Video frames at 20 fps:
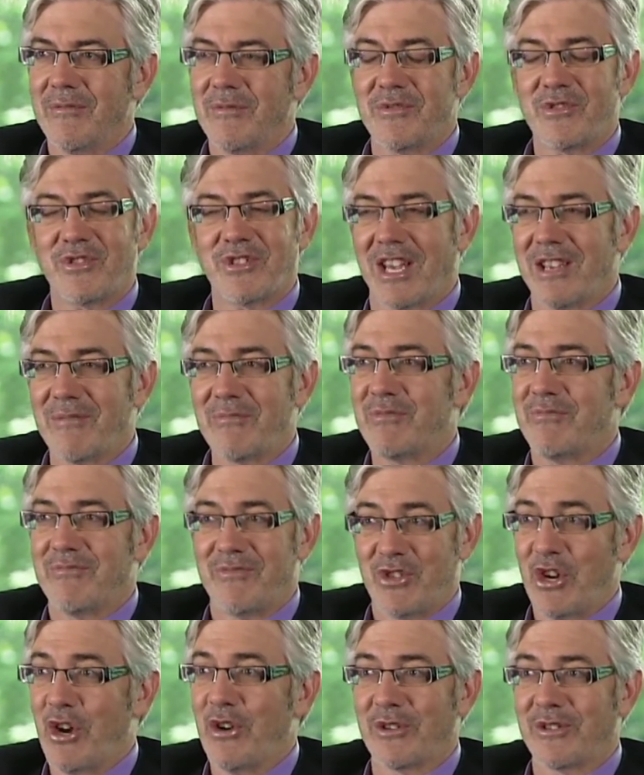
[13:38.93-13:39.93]
Same
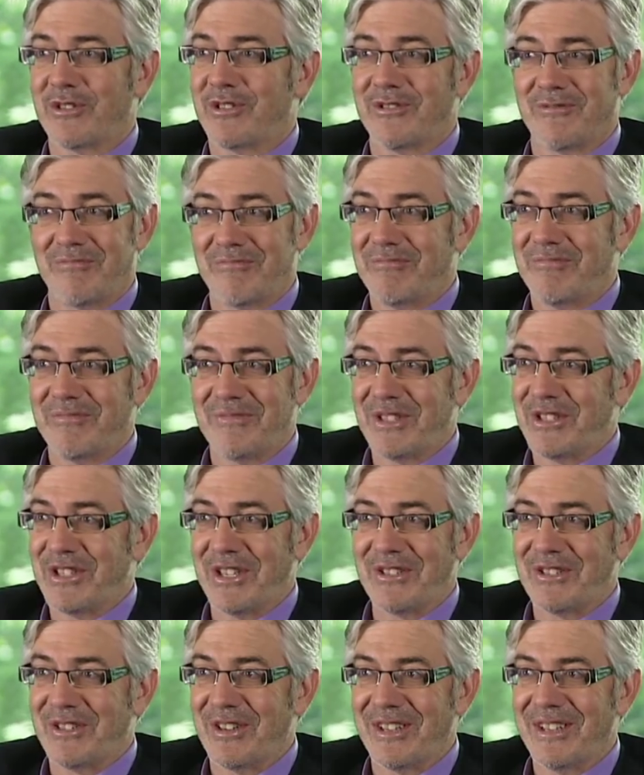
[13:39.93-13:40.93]
jokes,
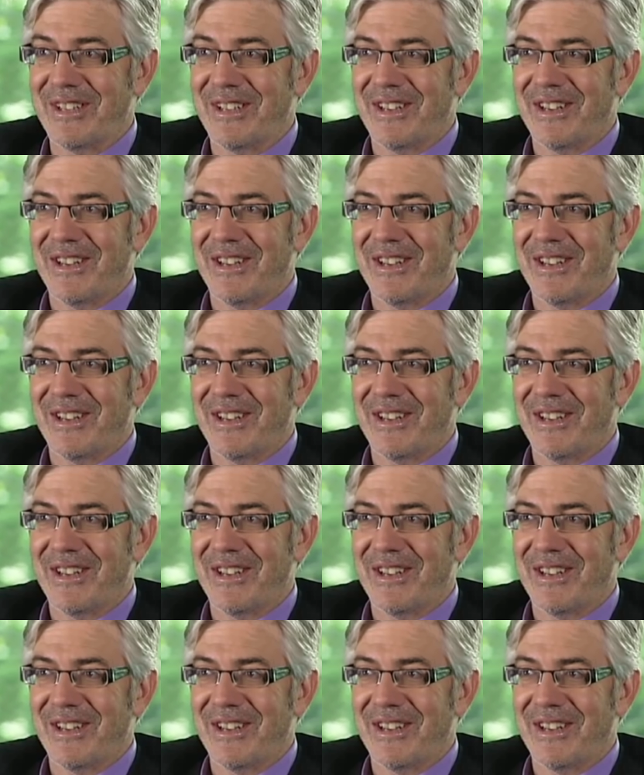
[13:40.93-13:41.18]
essentially.